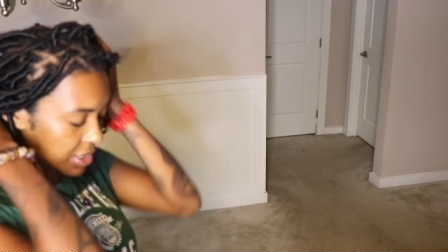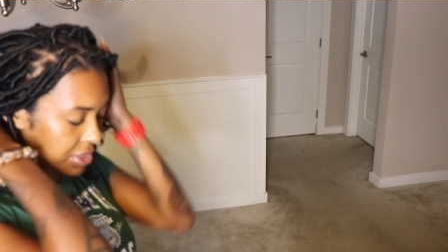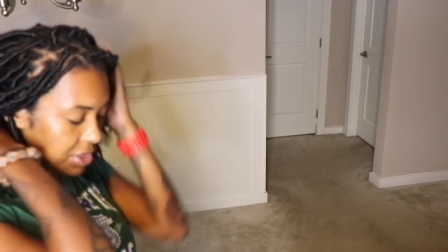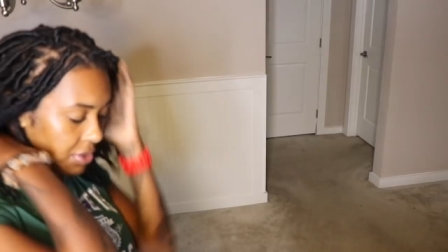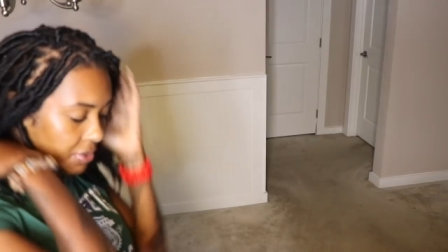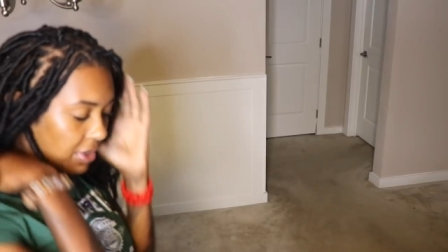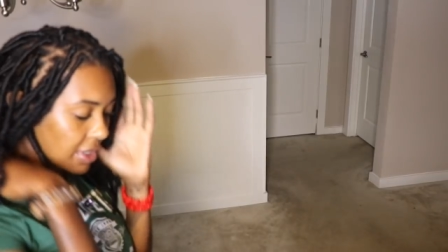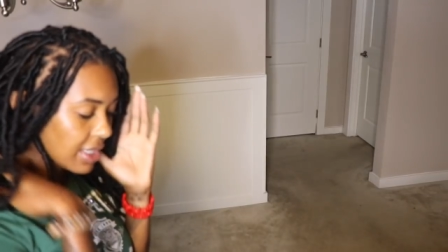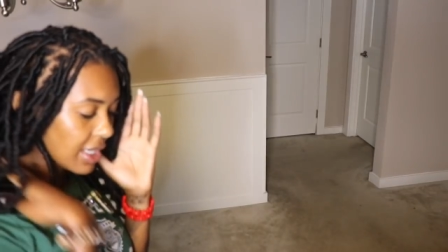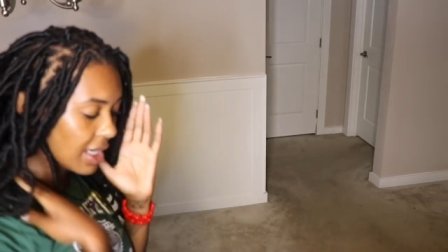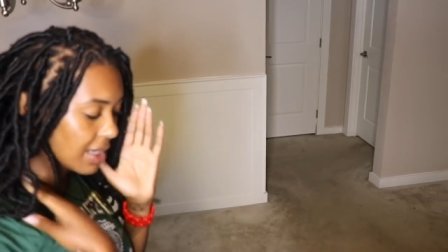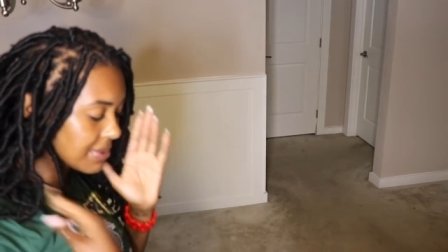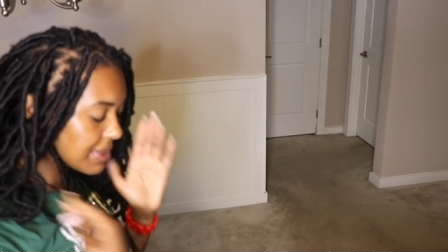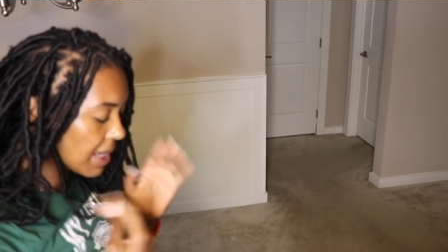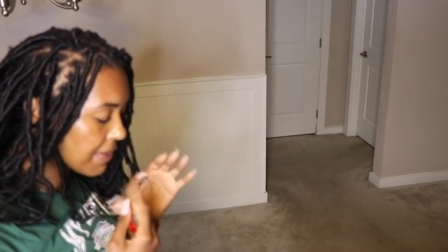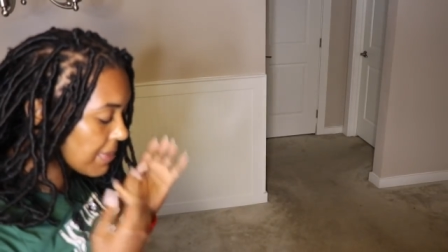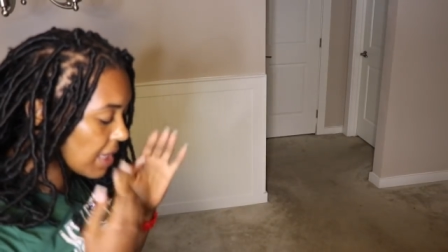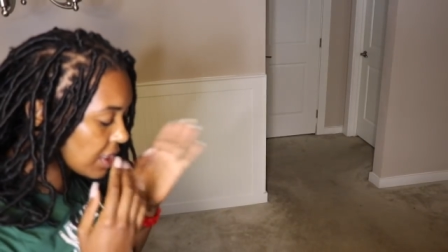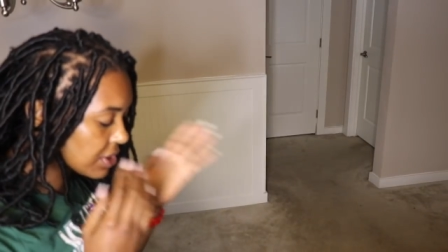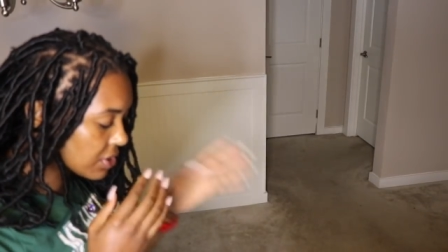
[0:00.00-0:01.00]
Two of Cups.
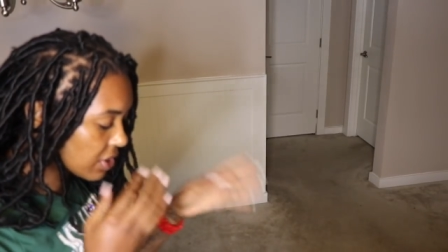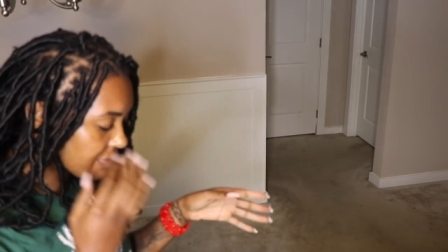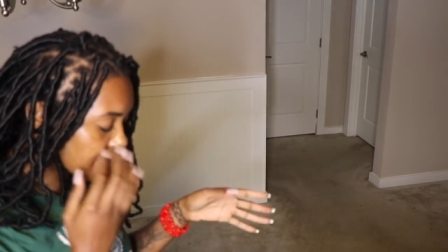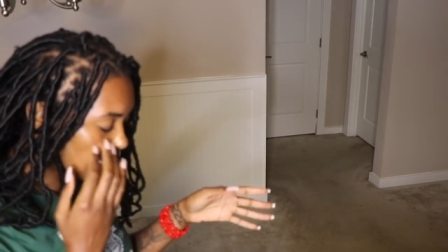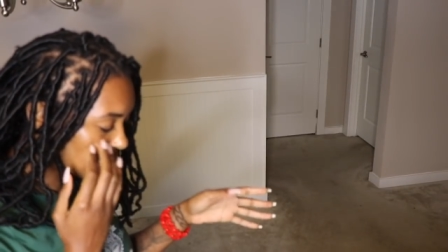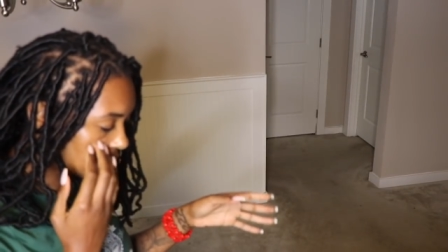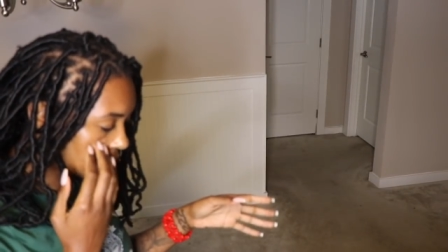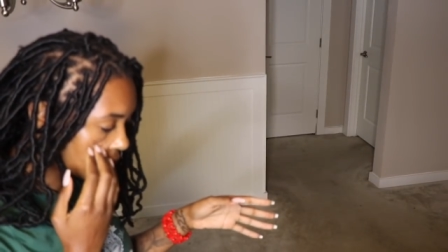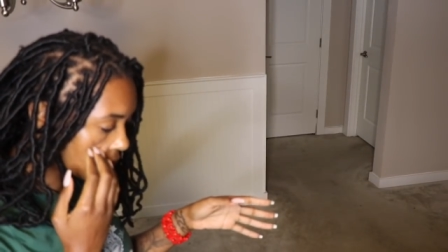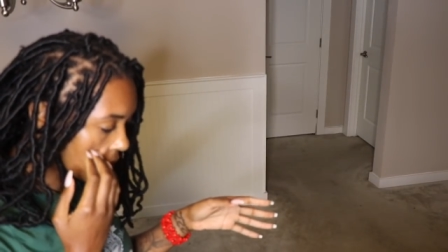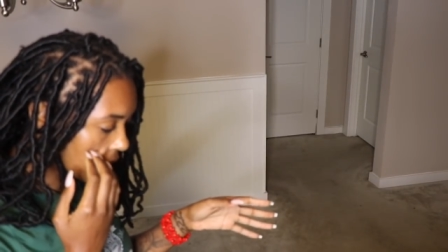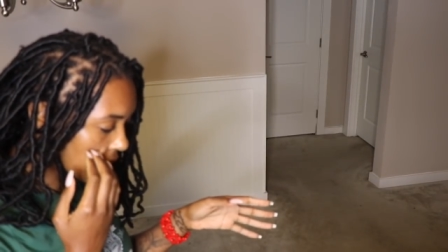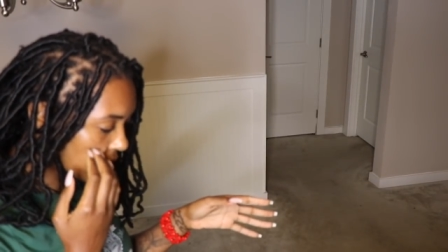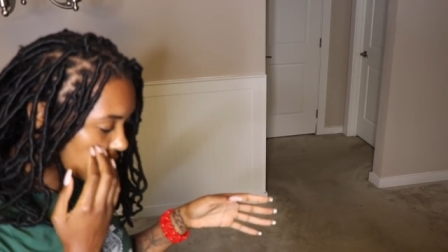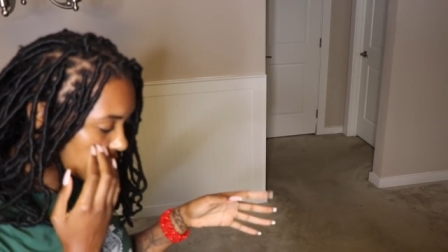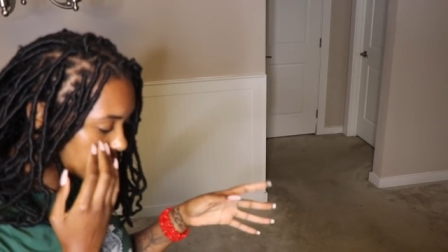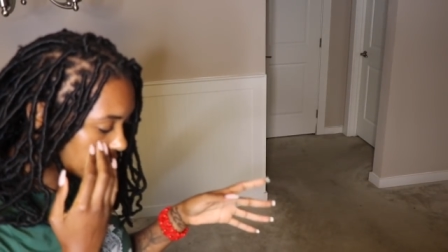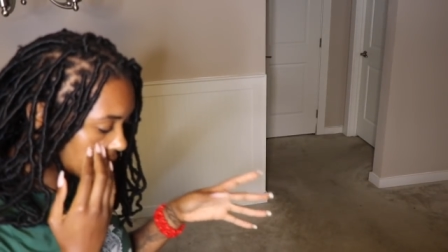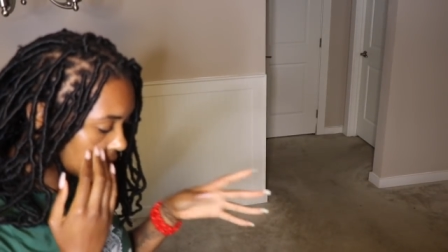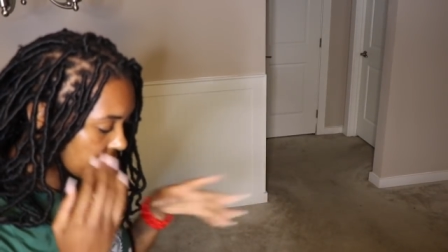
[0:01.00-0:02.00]
I'm not sure if that's your
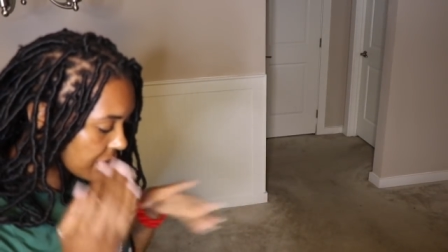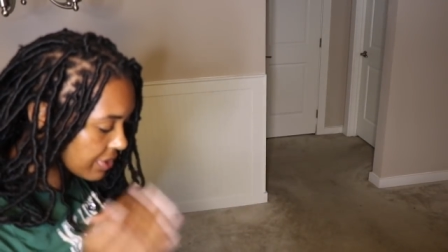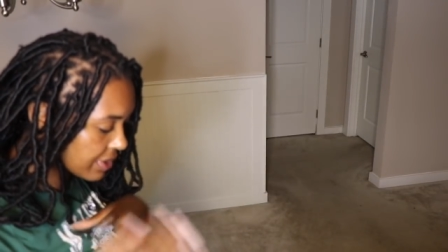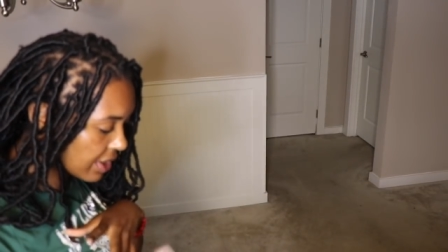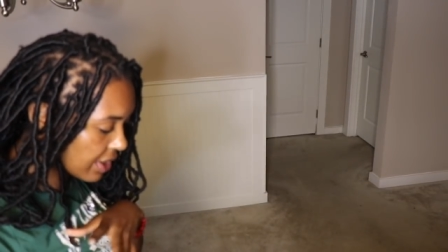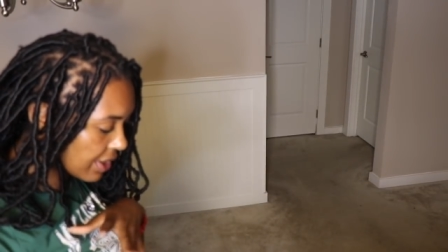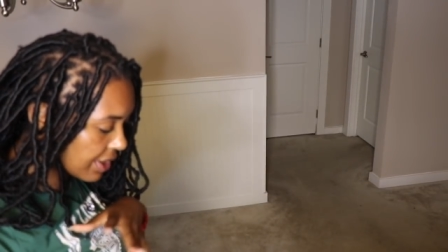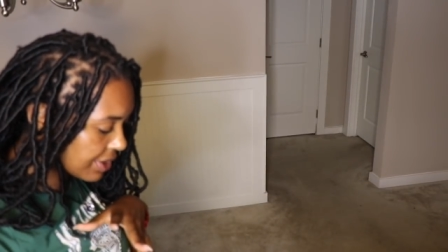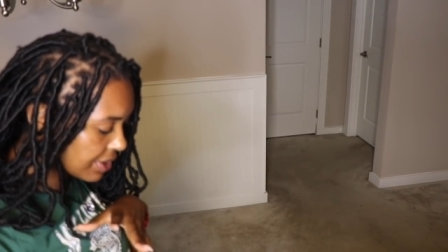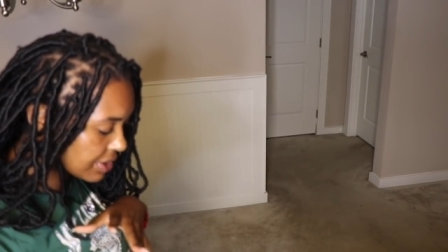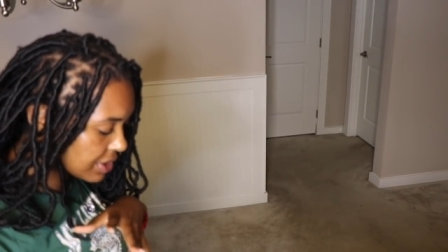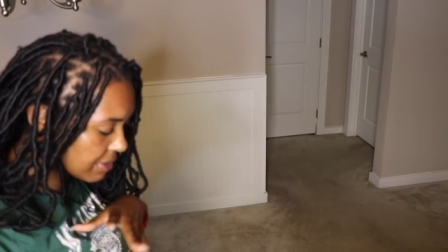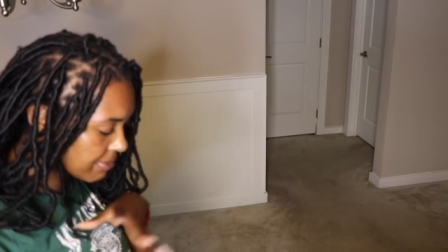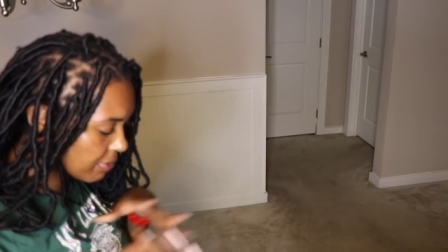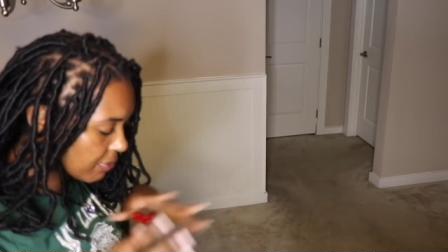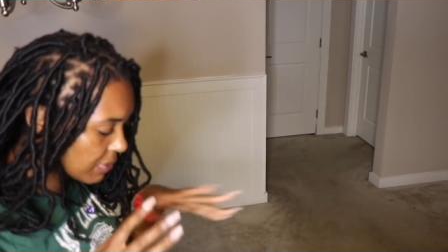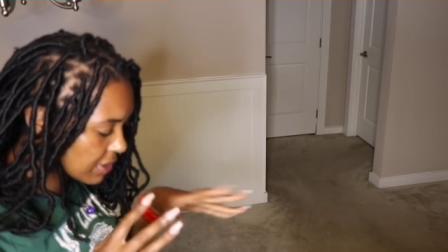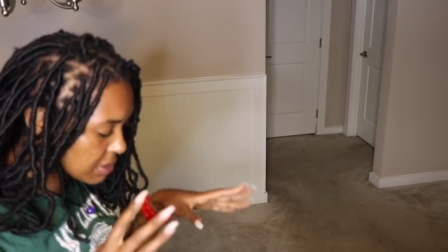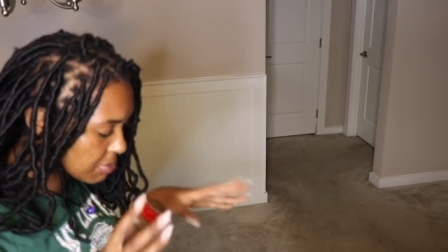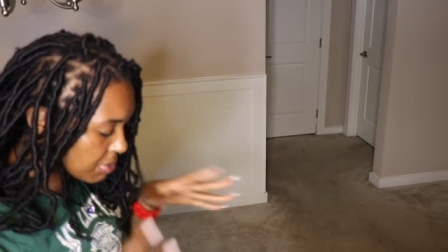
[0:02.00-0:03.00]
energy or their energy,
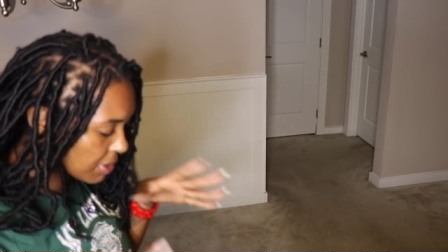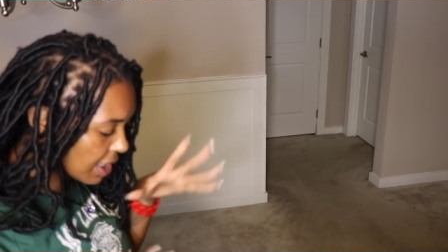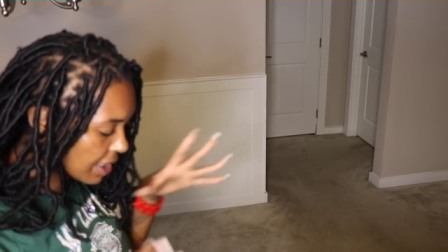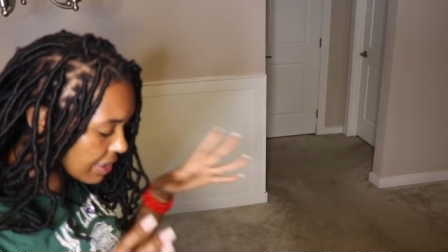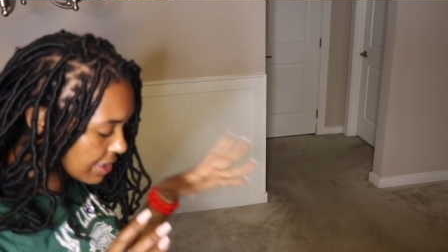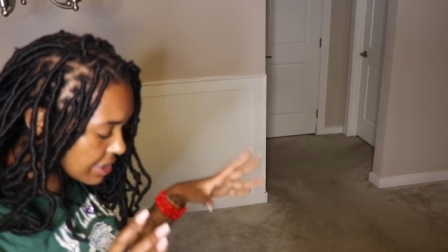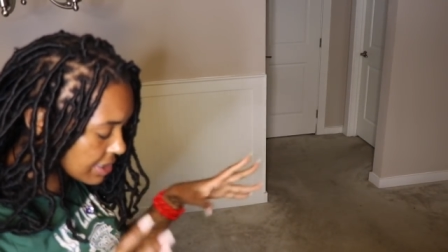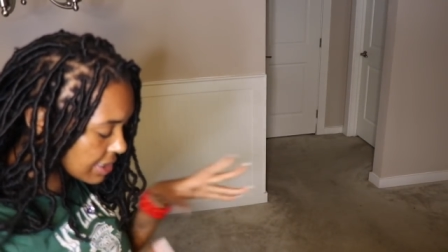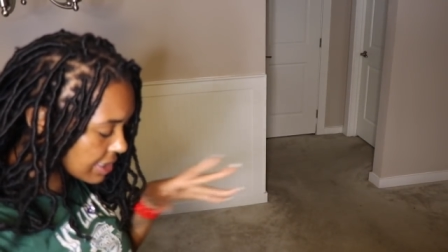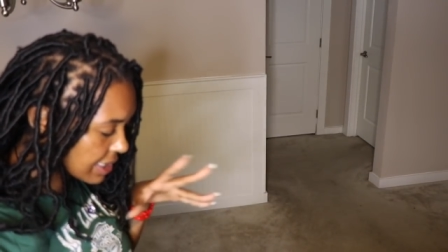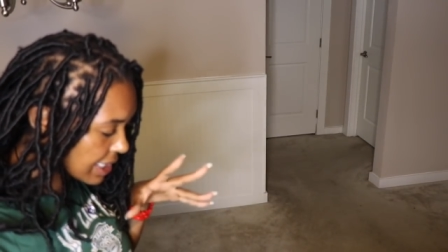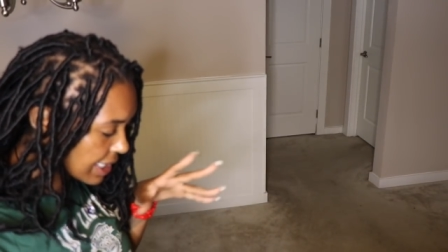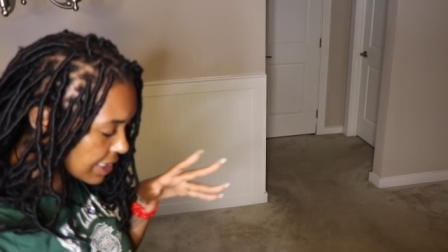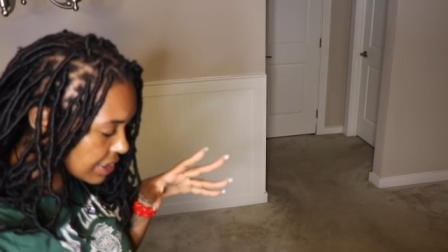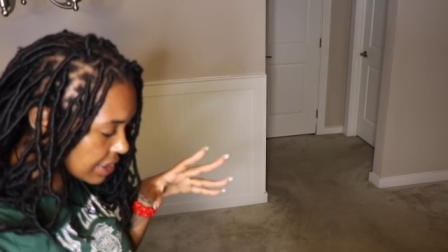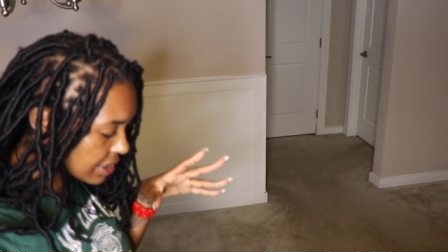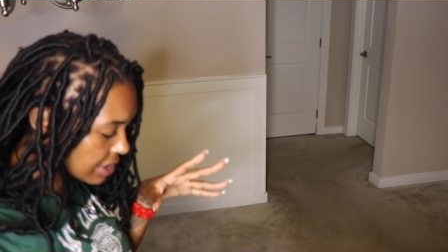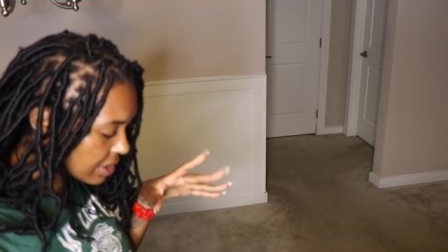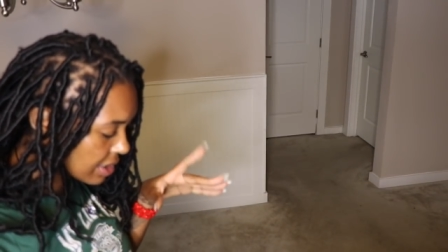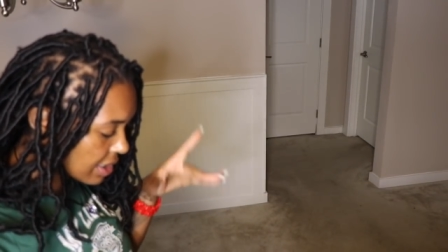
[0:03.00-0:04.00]
but what's blocking this
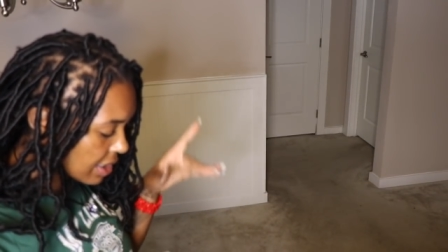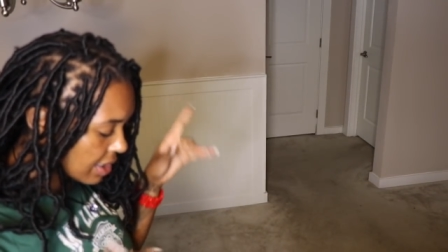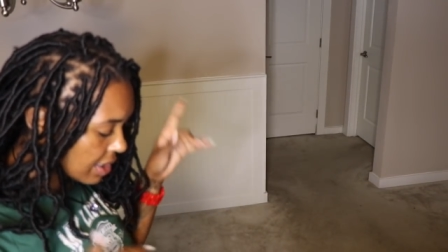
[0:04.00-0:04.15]
connection?